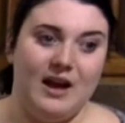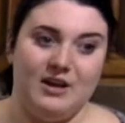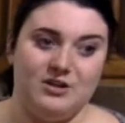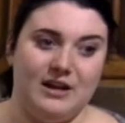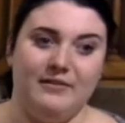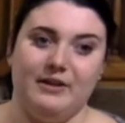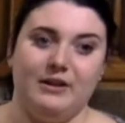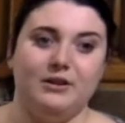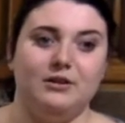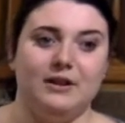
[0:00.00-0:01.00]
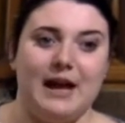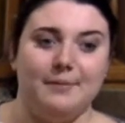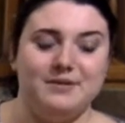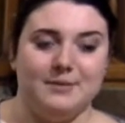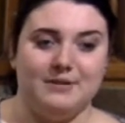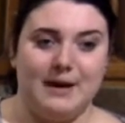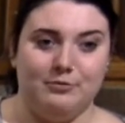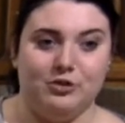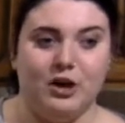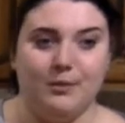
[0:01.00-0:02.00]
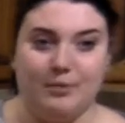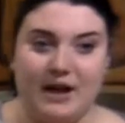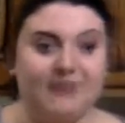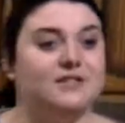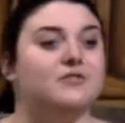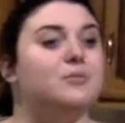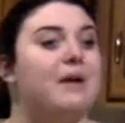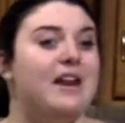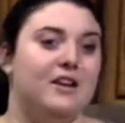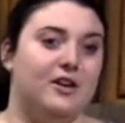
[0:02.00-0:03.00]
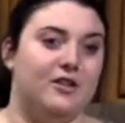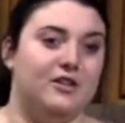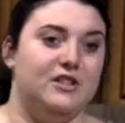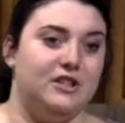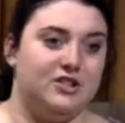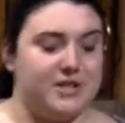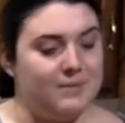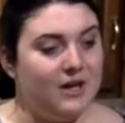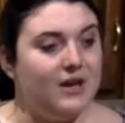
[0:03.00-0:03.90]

and you'll have that little gap sometimes with comprehensive, depending on the dealership.